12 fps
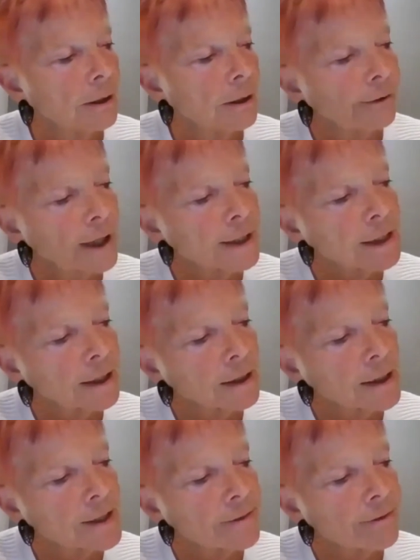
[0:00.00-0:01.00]
Finding in
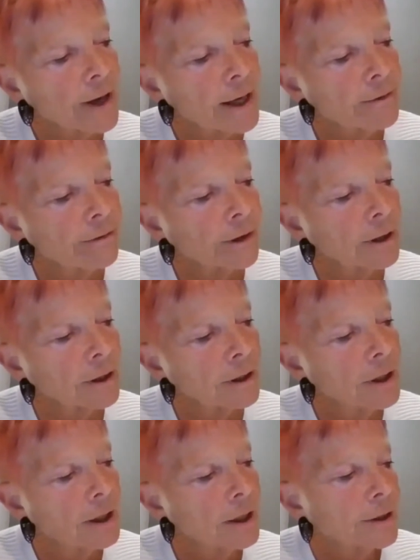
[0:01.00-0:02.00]
his favor,
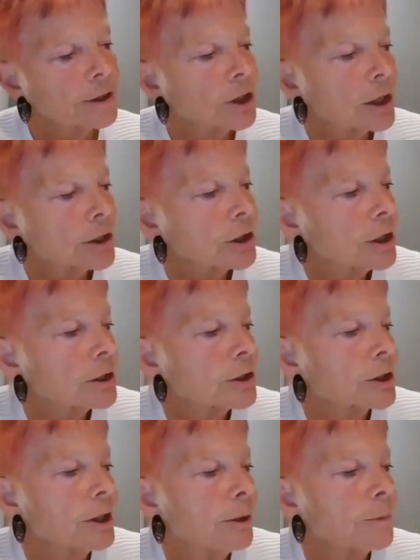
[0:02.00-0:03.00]
the judge
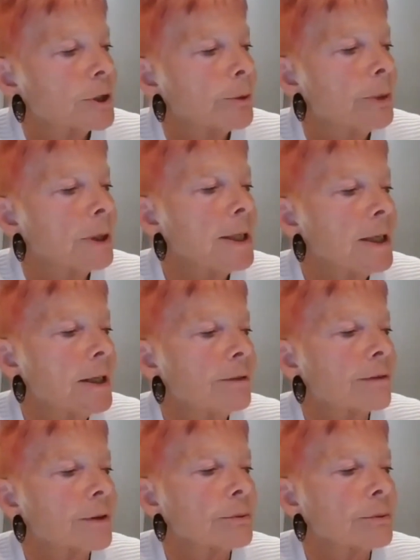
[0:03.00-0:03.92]
urged him to believe